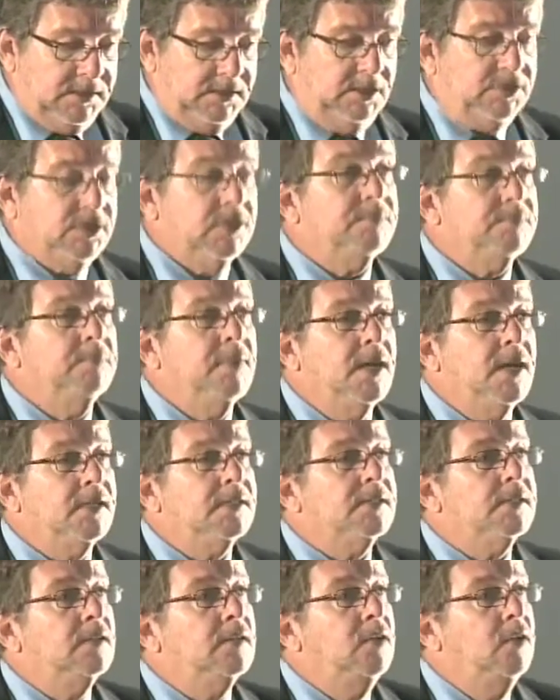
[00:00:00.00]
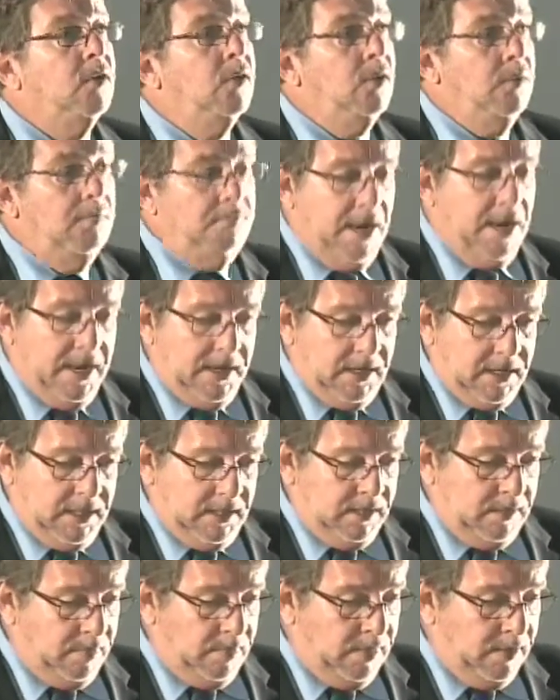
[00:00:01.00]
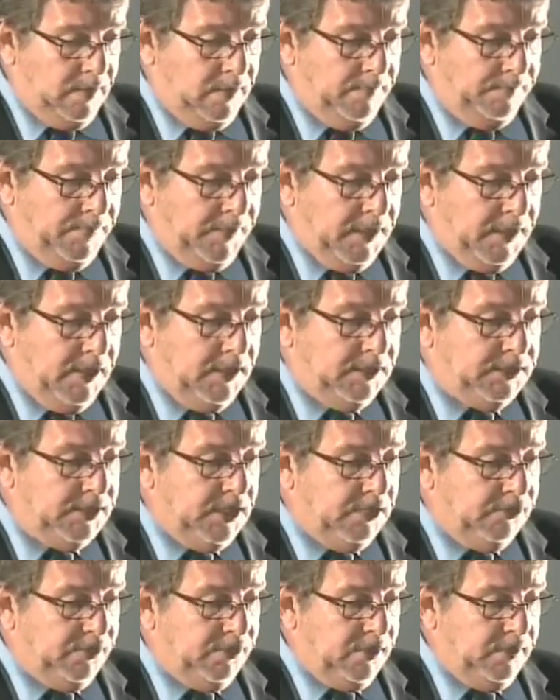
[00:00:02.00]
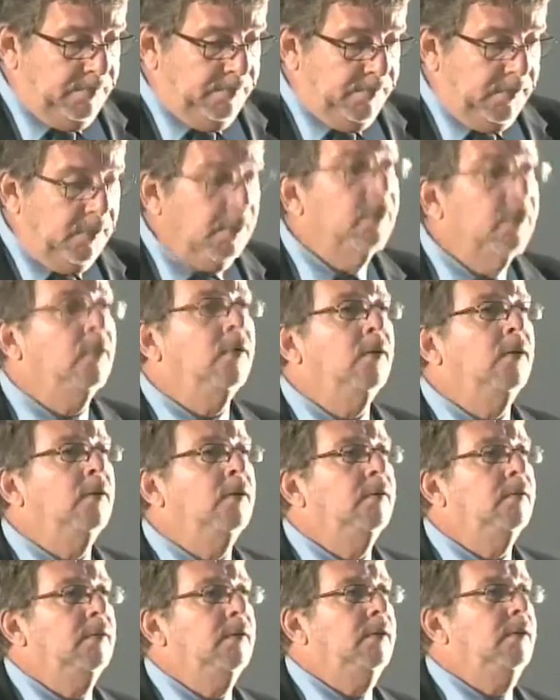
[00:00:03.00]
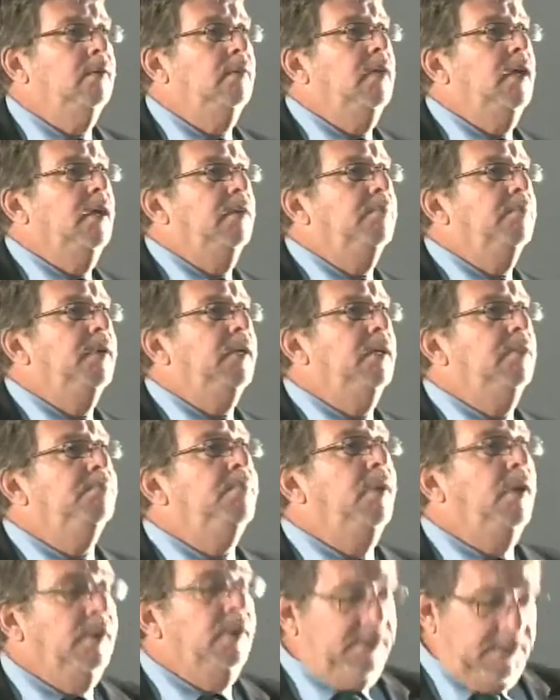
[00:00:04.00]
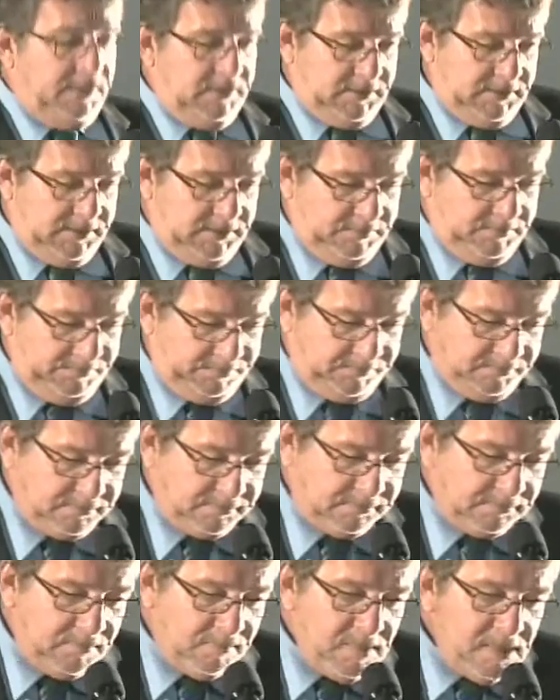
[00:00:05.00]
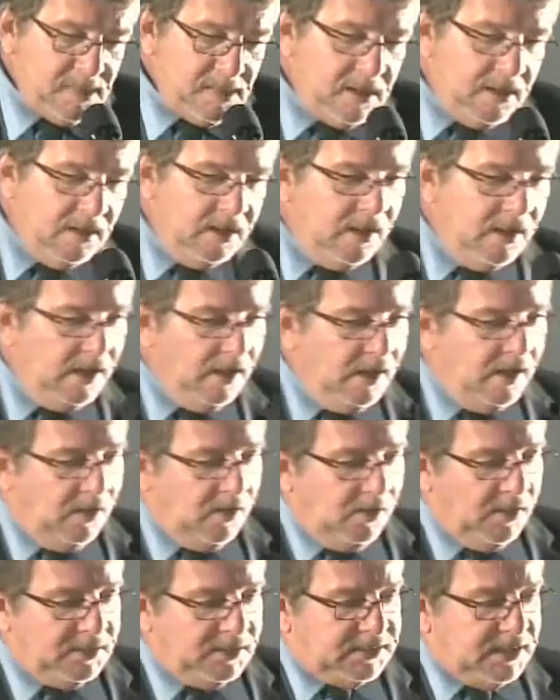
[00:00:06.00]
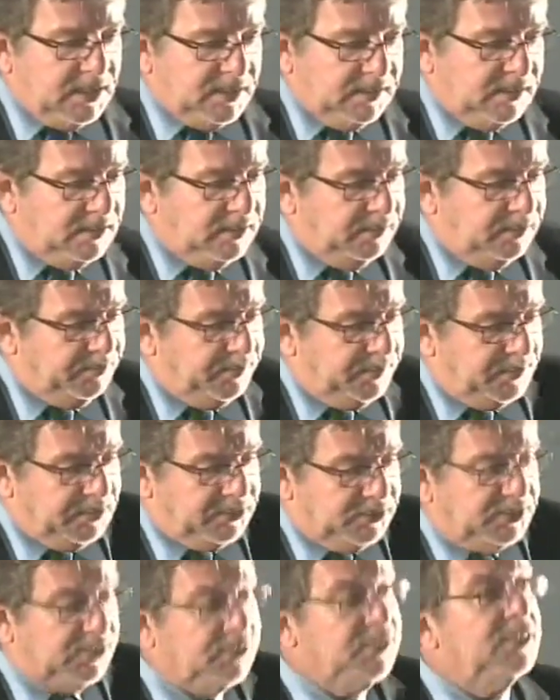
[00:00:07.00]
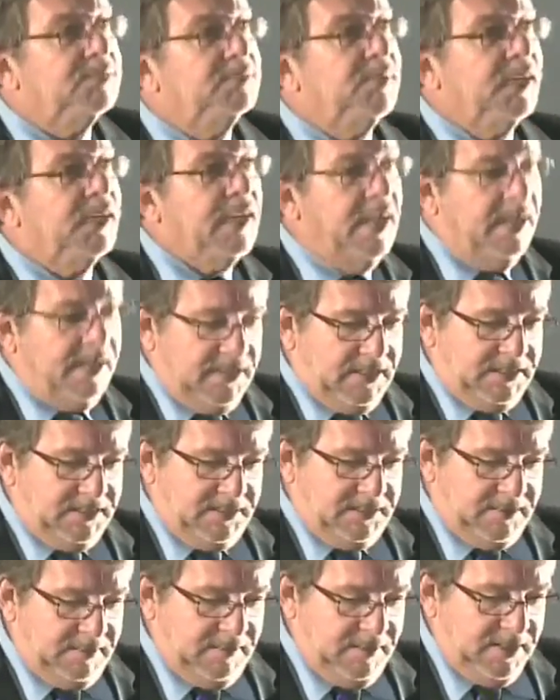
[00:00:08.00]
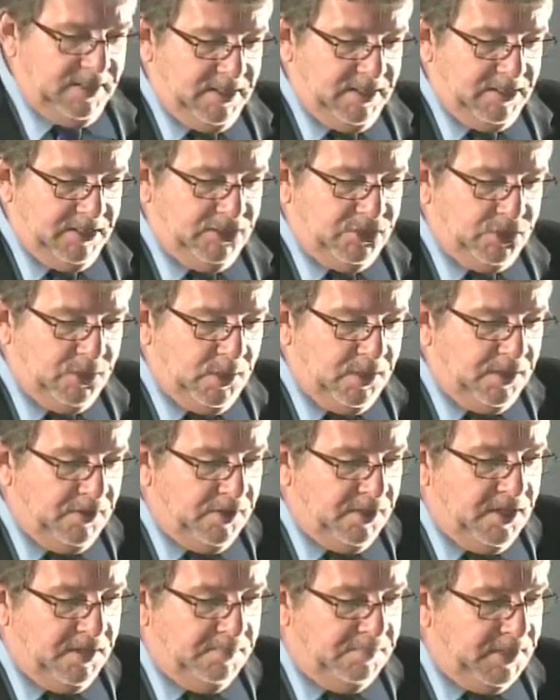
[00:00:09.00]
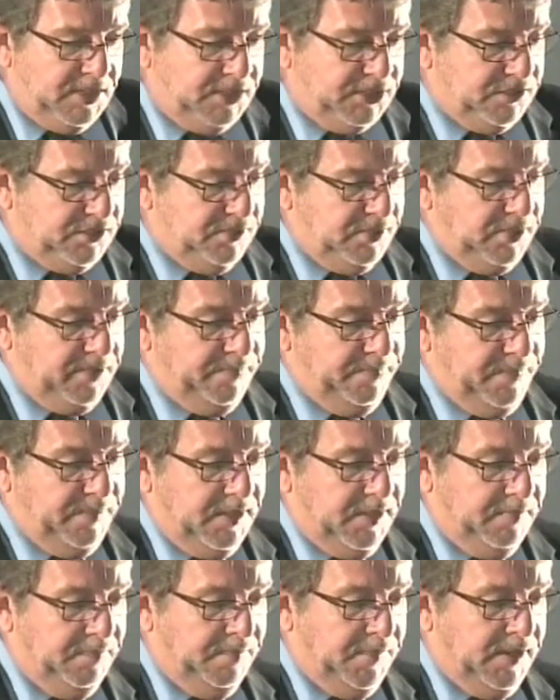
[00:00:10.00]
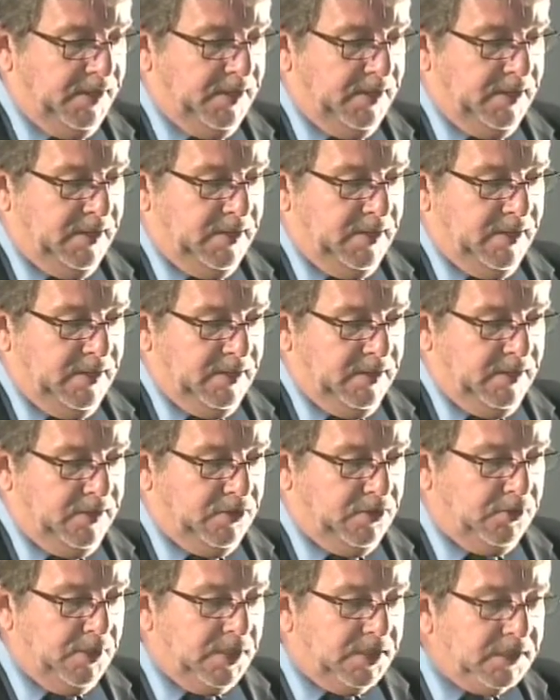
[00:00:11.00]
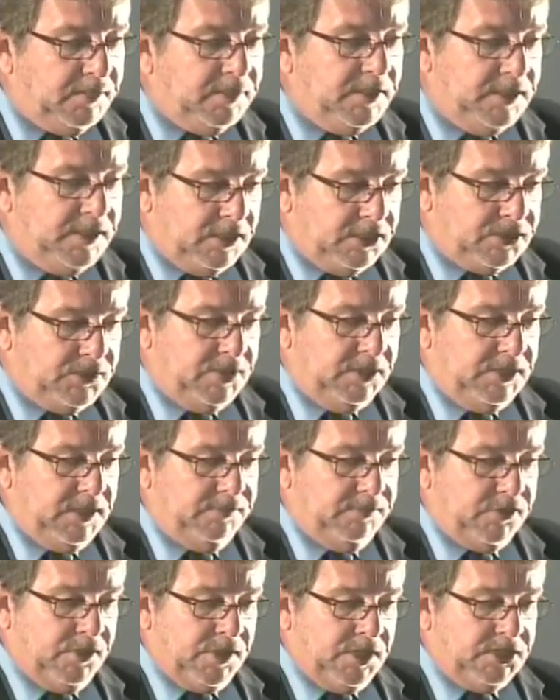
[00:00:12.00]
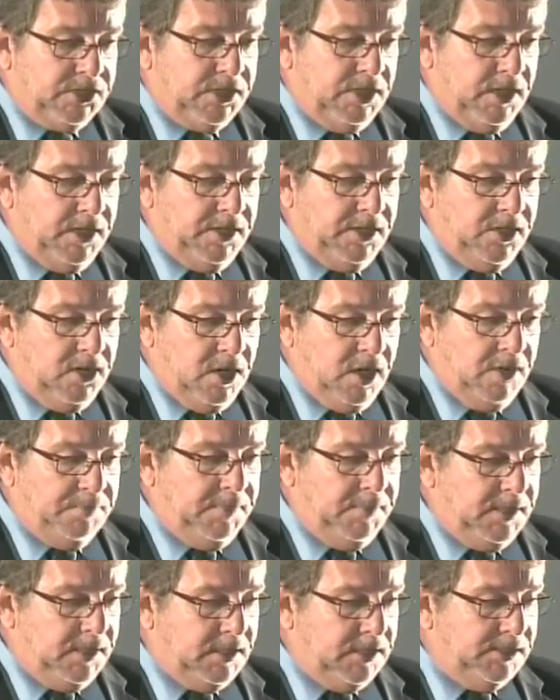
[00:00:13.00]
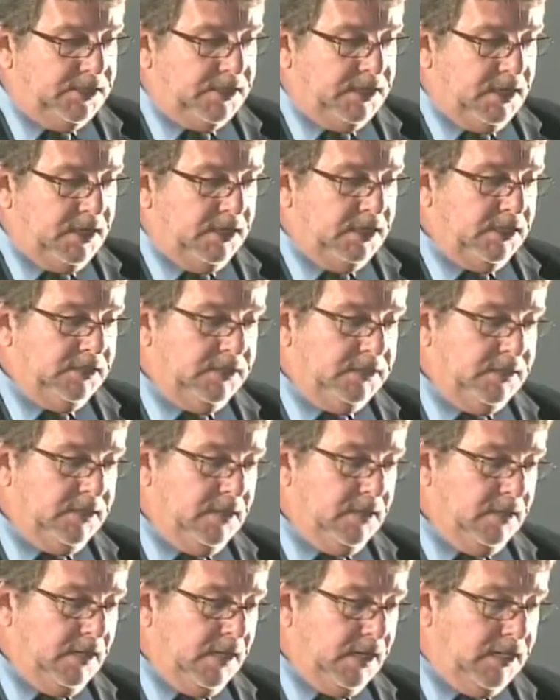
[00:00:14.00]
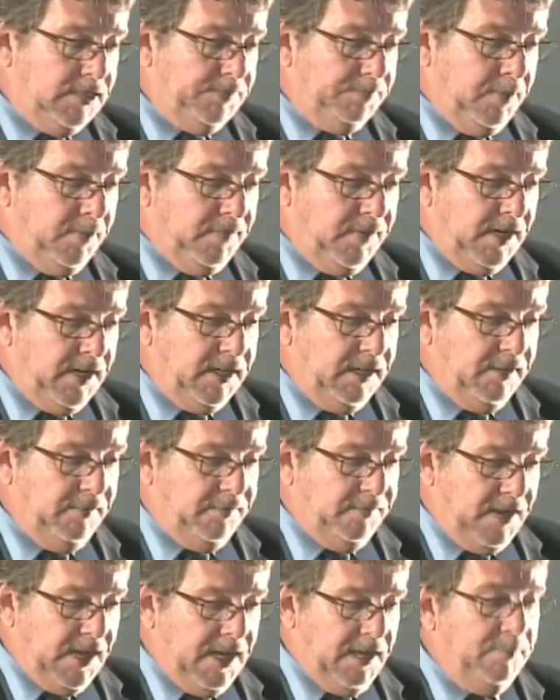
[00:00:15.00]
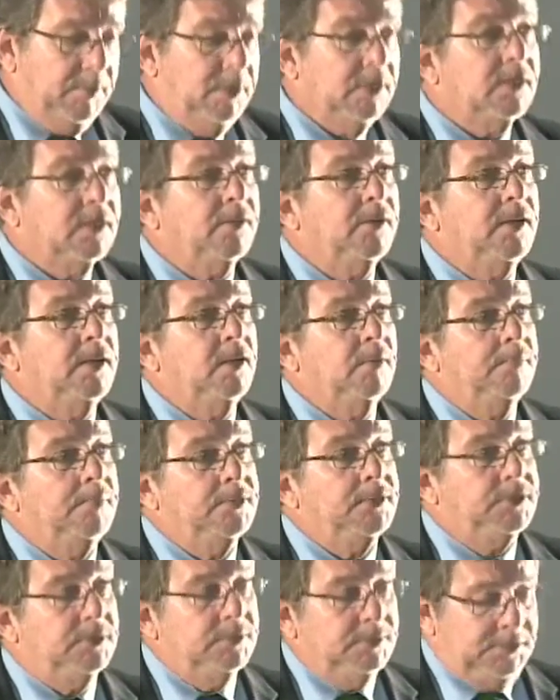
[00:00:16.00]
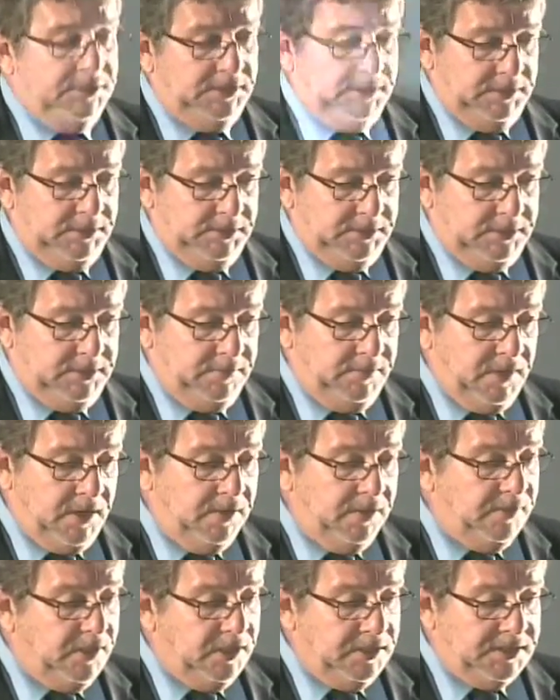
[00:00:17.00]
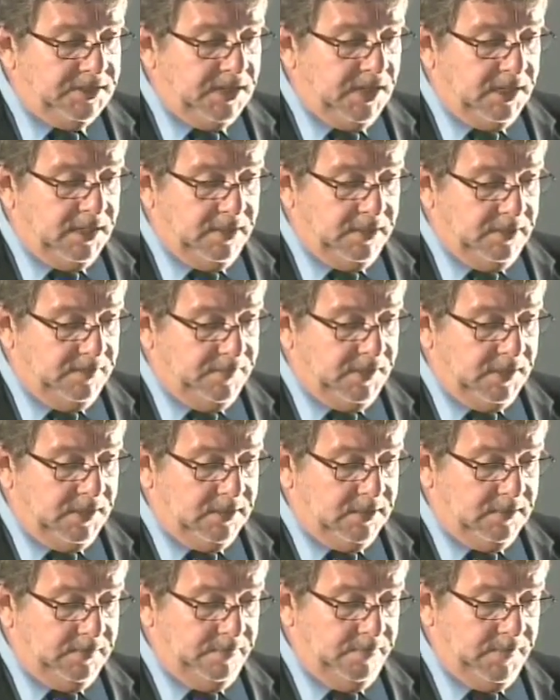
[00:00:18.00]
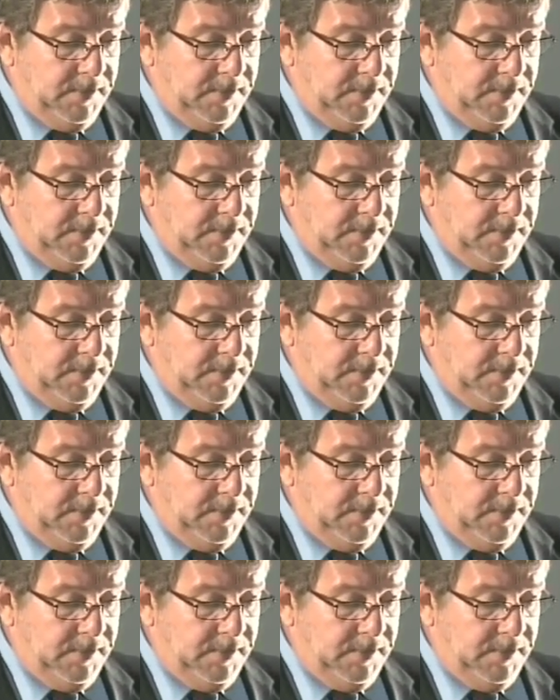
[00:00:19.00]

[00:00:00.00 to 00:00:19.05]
such as medicine, law, banking, etc., or like me in politics, or in technical fields such as mechanics, joinery, and masonry. The creative industries have traditionally not been considered as providing viable career opportunities. Very, very sad, in fact.